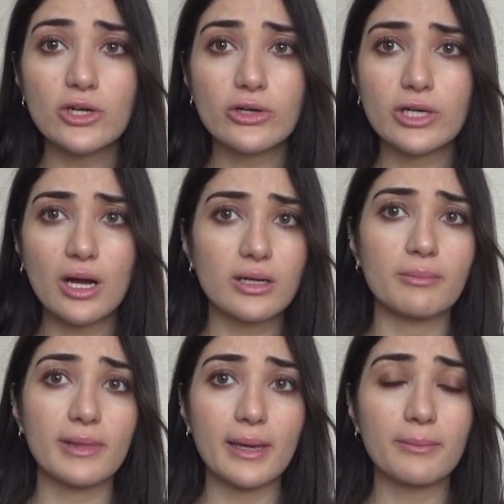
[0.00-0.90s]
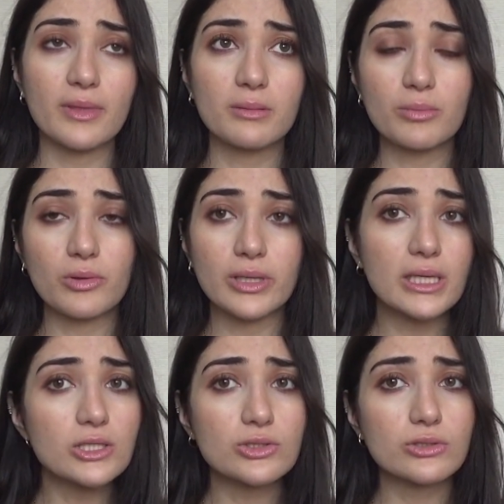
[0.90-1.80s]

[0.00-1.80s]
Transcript: you're not gonna blame the employees,